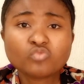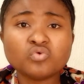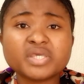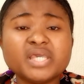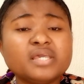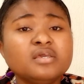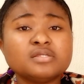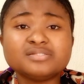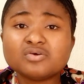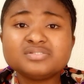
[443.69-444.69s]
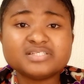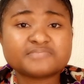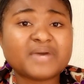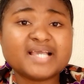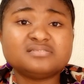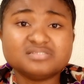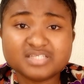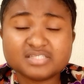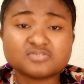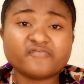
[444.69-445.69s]
Okay, don't despise the
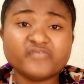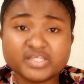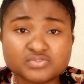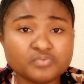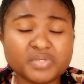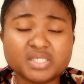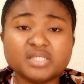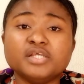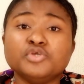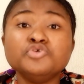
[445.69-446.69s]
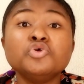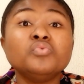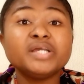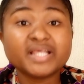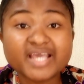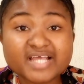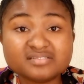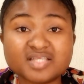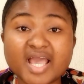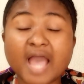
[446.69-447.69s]
days of little beginning. You will
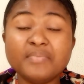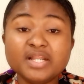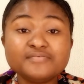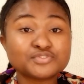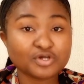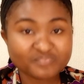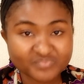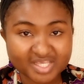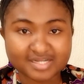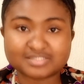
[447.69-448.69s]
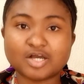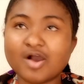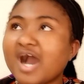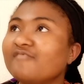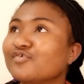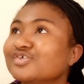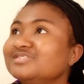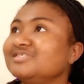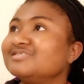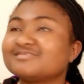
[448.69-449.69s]
get there. I believe someday that I'll have all
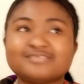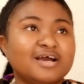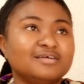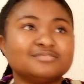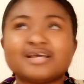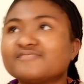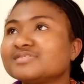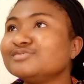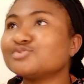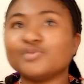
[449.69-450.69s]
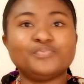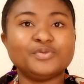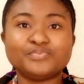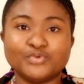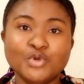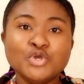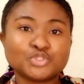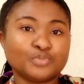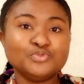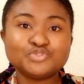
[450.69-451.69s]
these stands. I've seen some people,
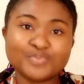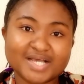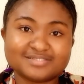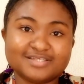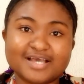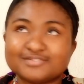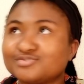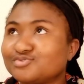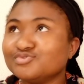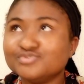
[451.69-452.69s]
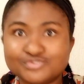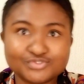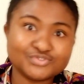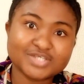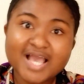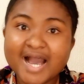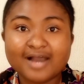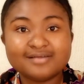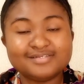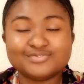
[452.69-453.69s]
some YouTubers, their studios,
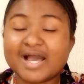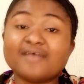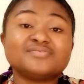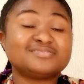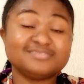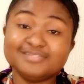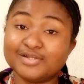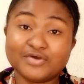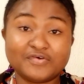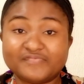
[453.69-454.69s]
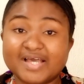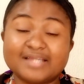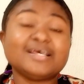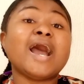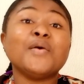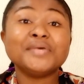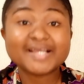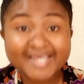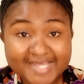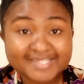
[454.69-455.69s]
how they have seen a lot of that. I
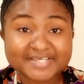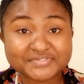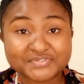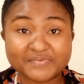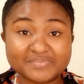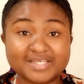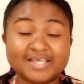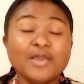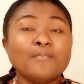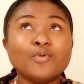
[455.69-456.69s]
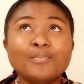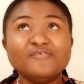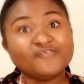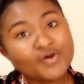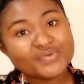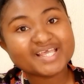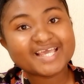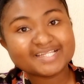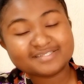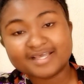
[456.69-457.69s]
will get there someday. But before we
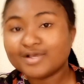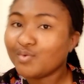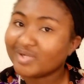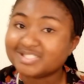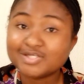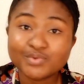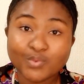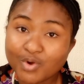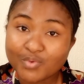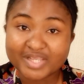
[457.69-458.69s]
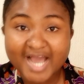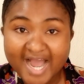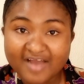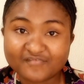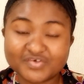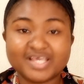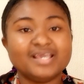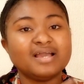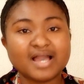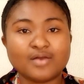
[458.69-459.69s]
get there, we deal with what we have,
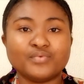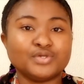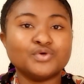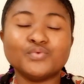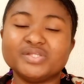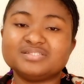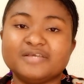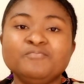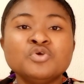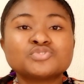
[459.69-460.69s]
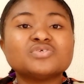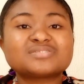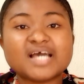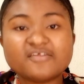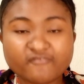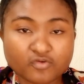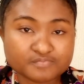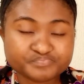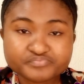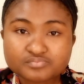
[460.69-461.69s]
okay? And we go with it. So start
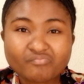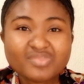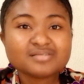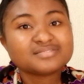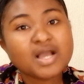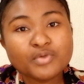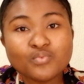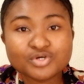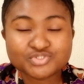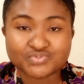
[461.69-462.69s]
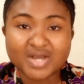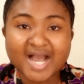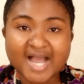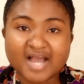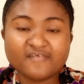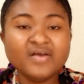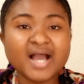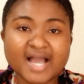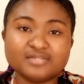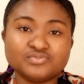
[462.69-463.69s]
with what you have,
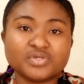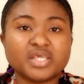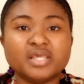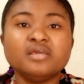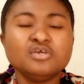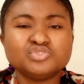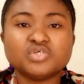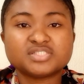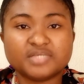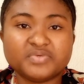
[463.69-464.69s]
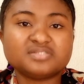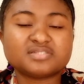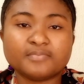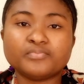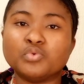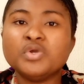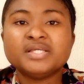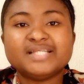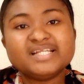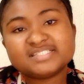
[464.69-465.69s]
and okay, just keep it simple.
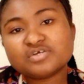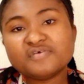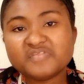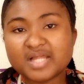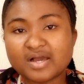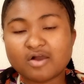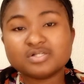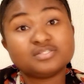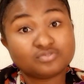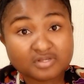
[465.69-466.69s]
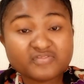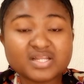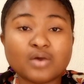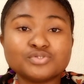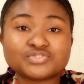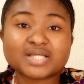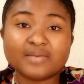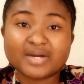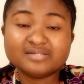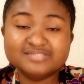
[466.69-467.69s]
Then the second thing, or the third thing I want to
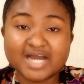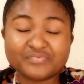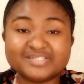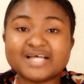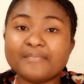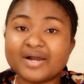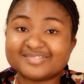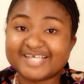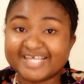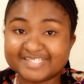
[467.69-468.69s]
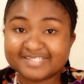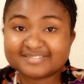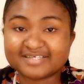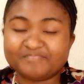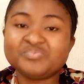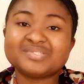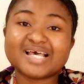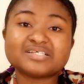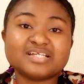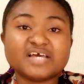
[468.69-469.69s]
talk about now, is about editing.
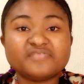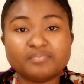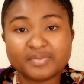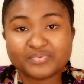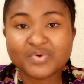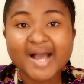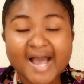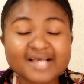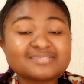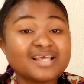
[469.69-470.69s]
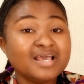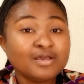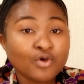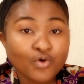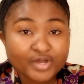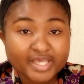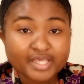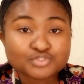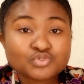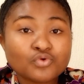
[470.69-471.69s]
That's another thing people ask.
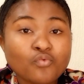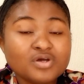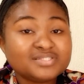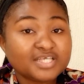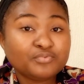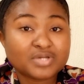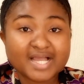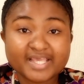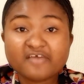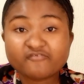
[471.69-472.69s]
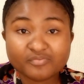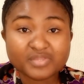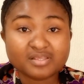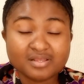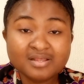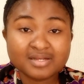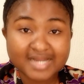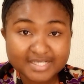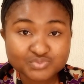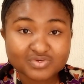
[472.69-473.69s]
Okay, so one tip you can get from the
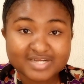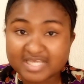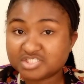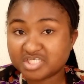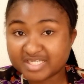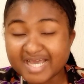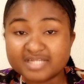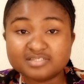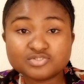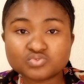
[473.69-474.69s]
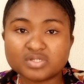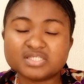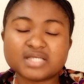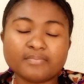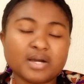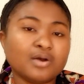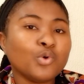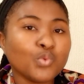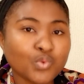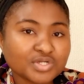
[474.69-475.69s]
last one I shared and this one is about
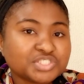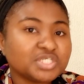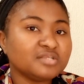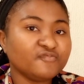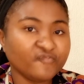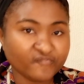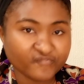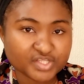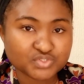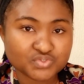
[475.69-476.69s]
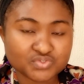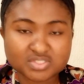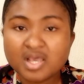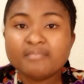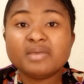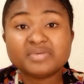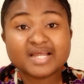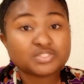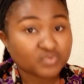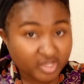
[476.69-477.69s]
watching videos. Maybe
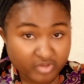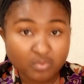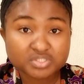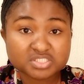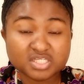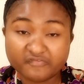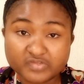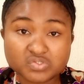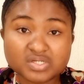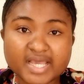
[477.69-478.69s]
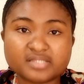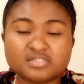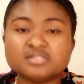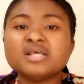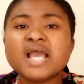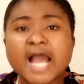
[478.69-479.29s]
that's why you are watching a video like this.